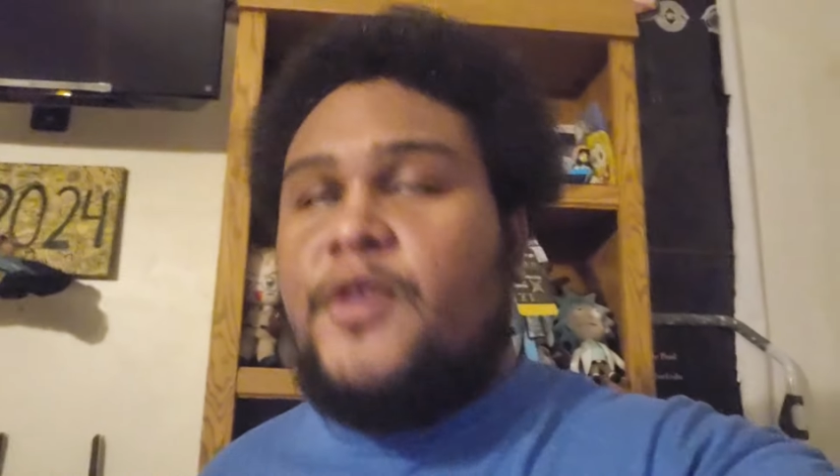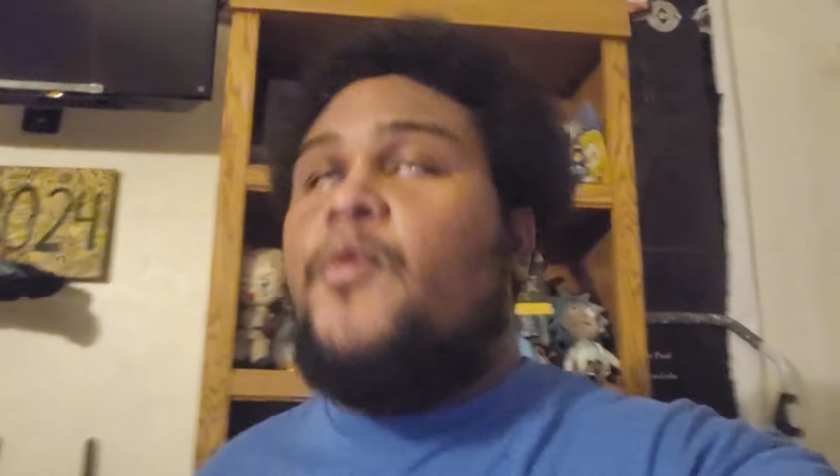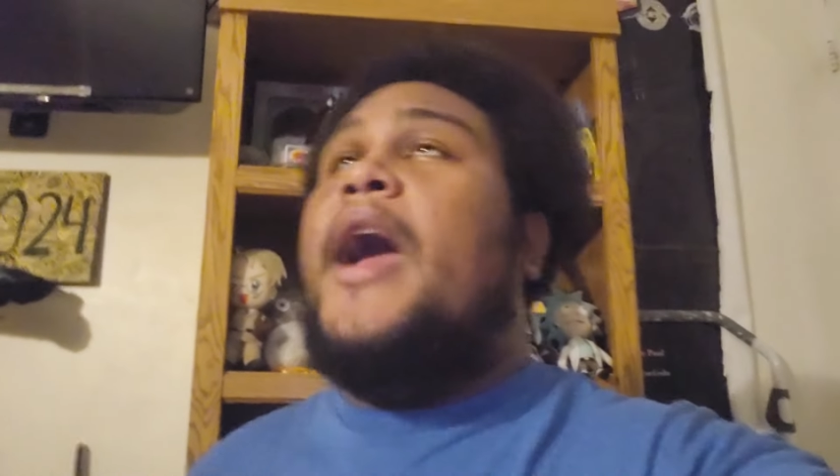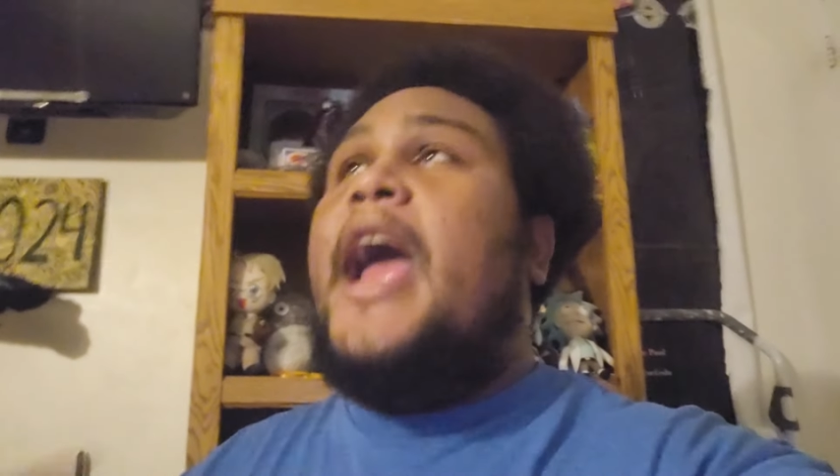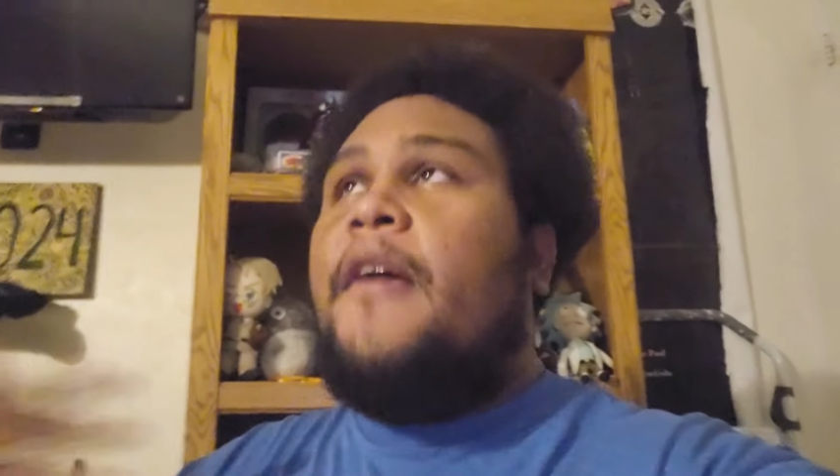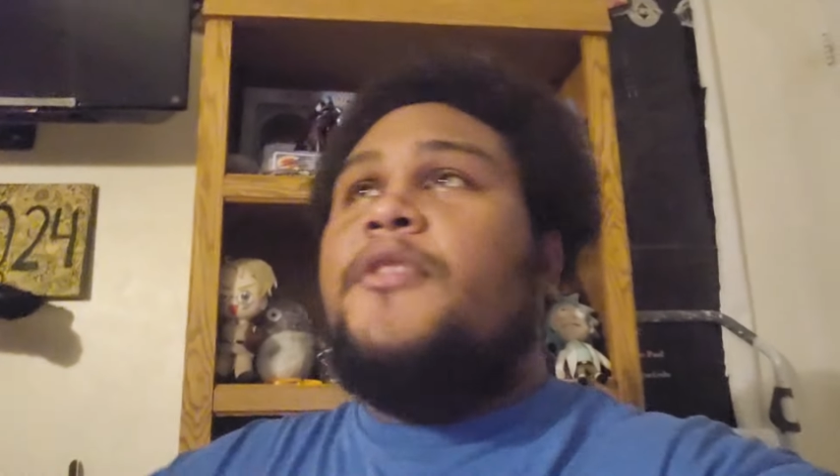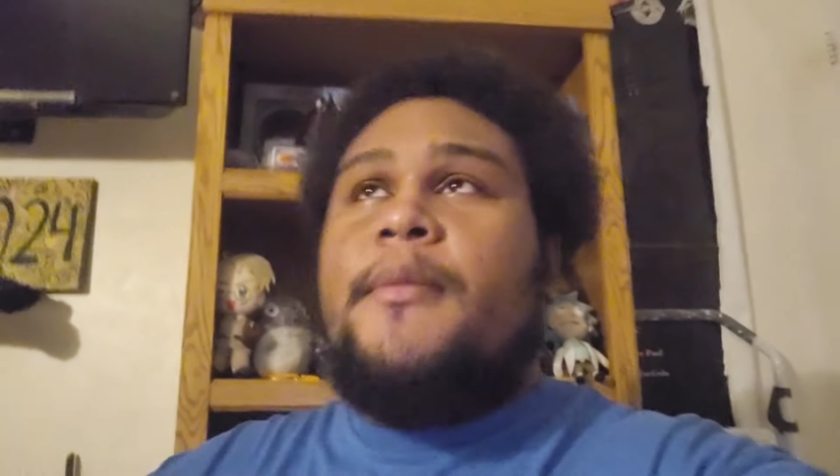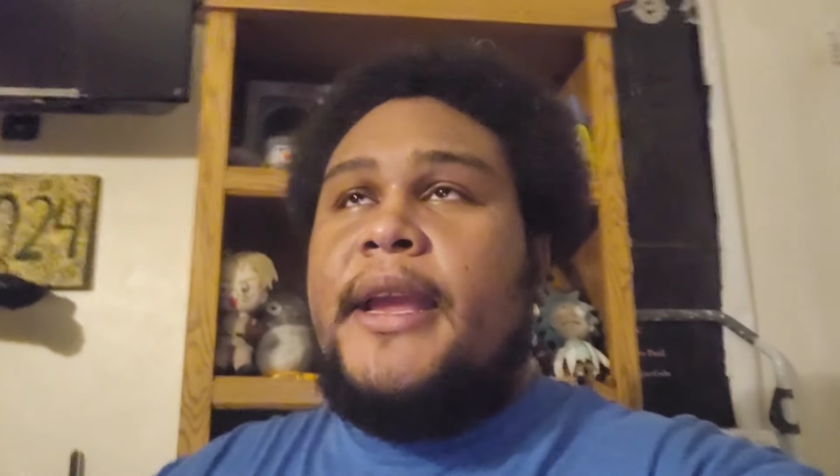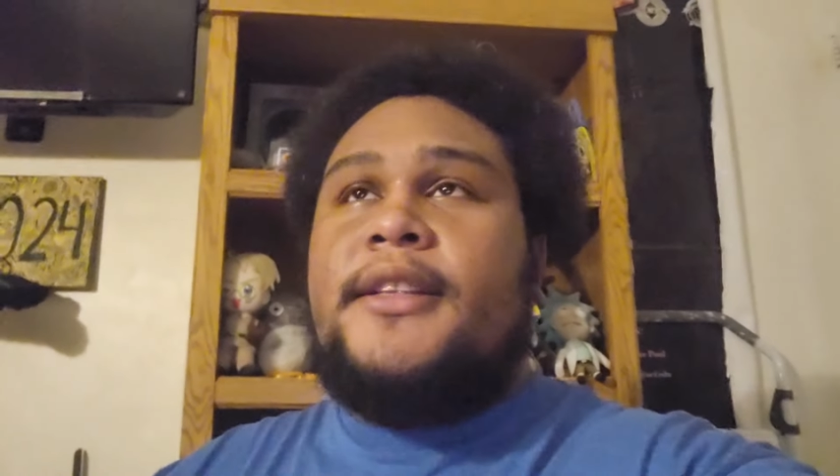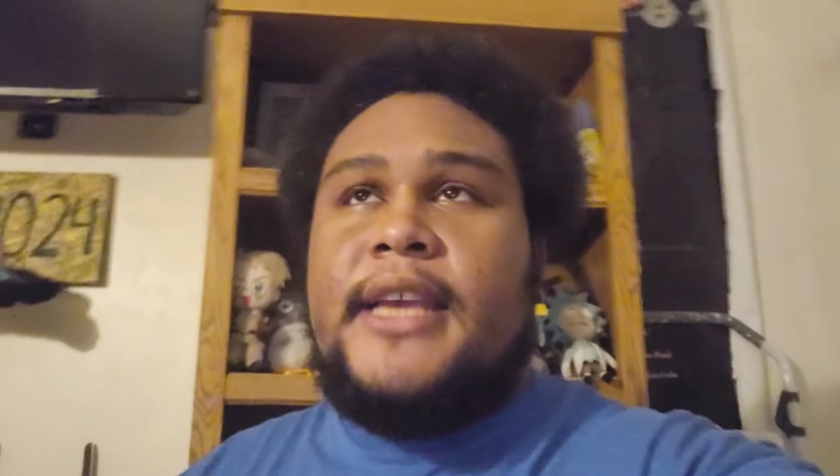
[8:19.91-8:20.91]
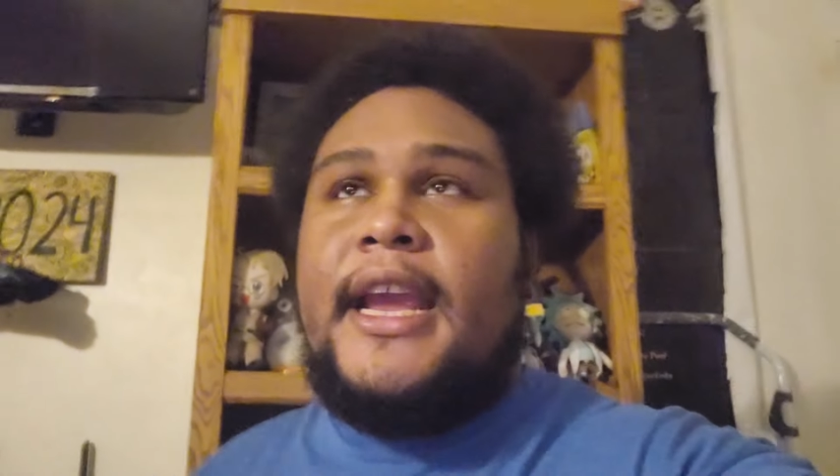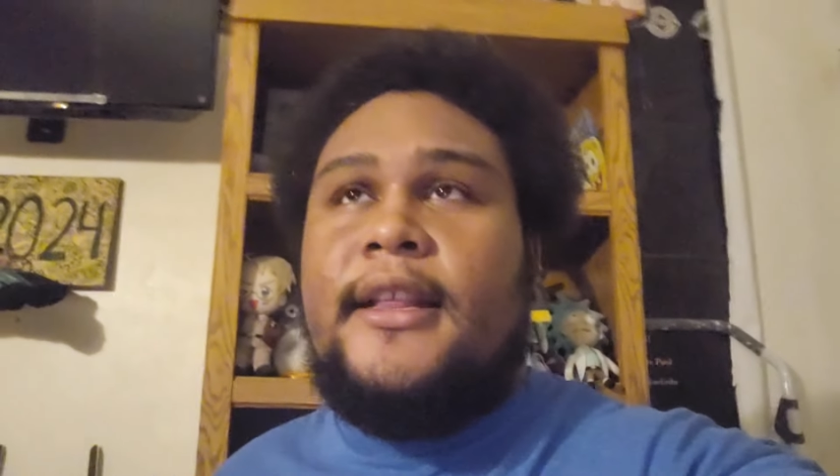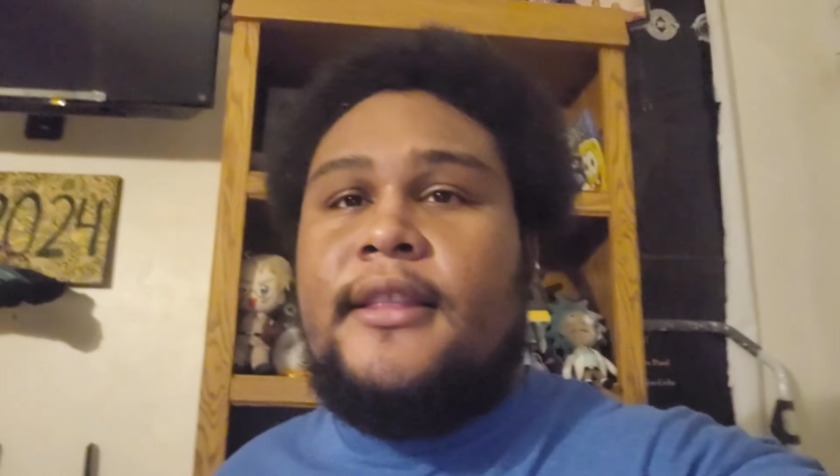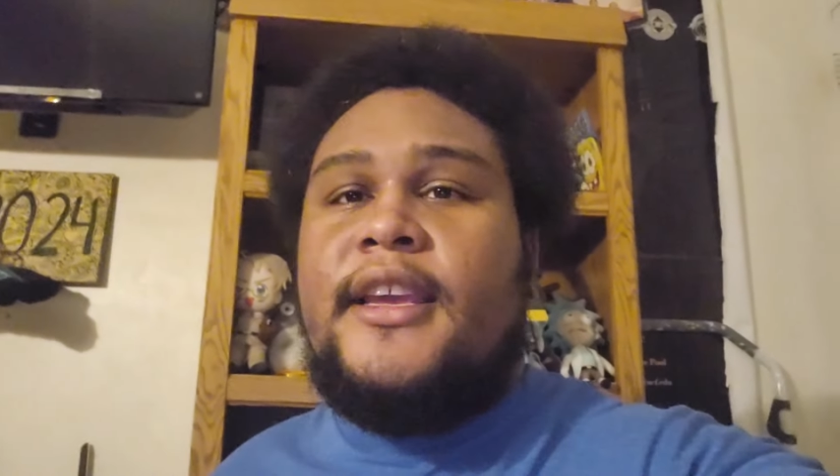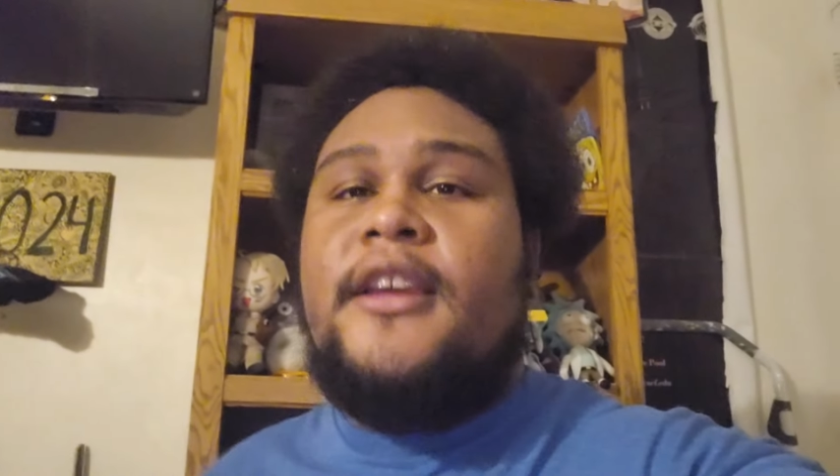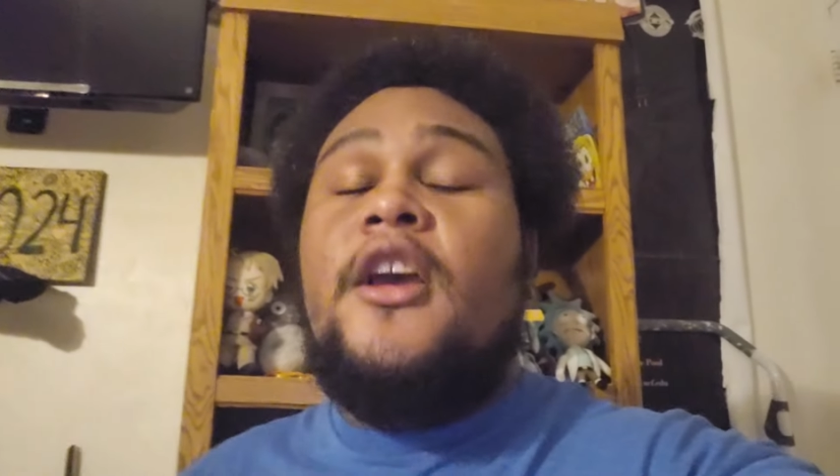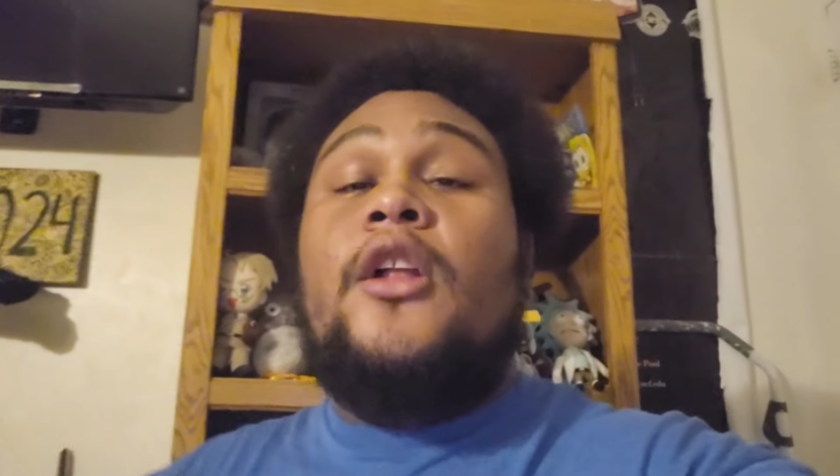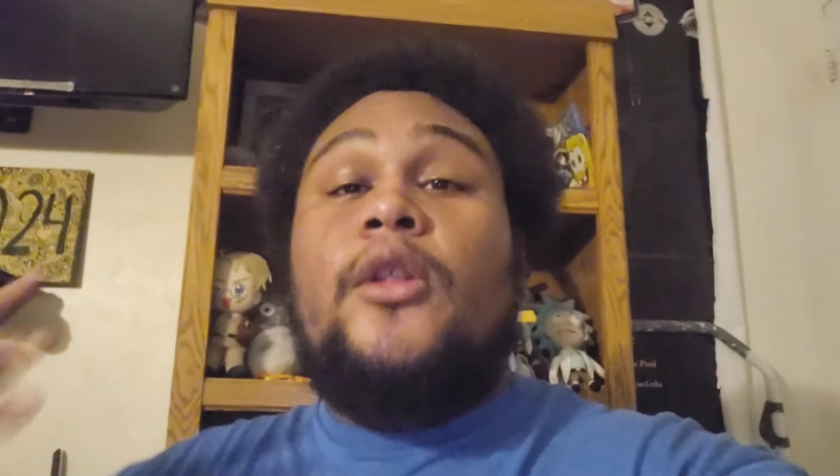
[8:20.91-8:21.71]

You have to maintain the